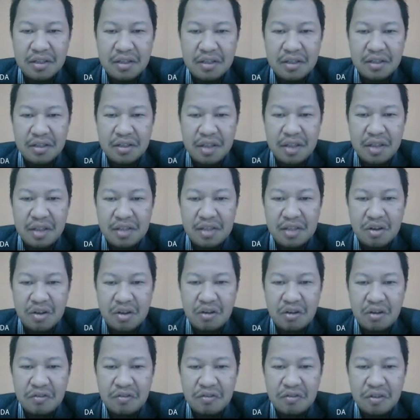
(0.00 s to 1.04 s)
that's all
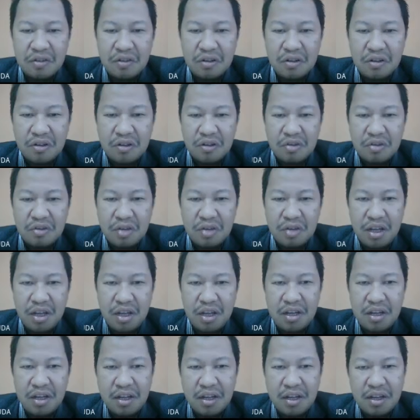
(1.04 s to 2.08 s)
for today.
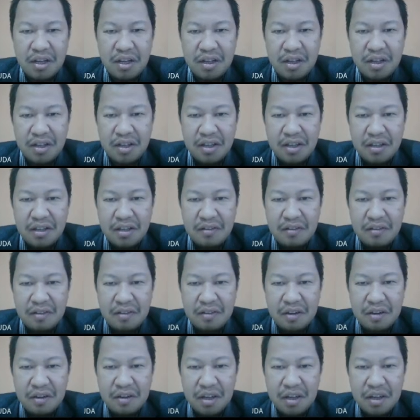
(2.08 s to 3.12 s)

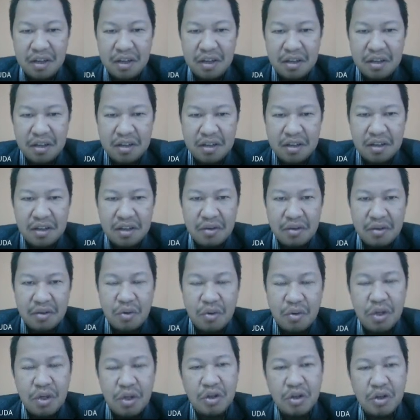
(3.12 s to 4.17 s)
Okay, we
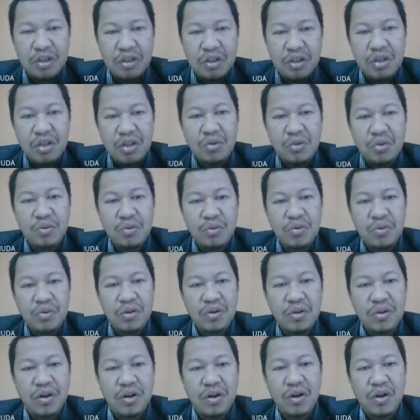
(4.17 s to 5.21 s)
will continue
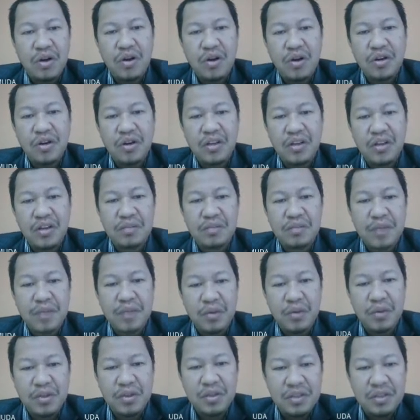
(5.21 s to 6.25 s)
on another part
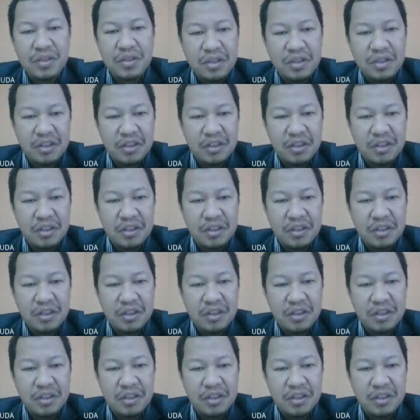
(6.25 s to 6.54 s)
with another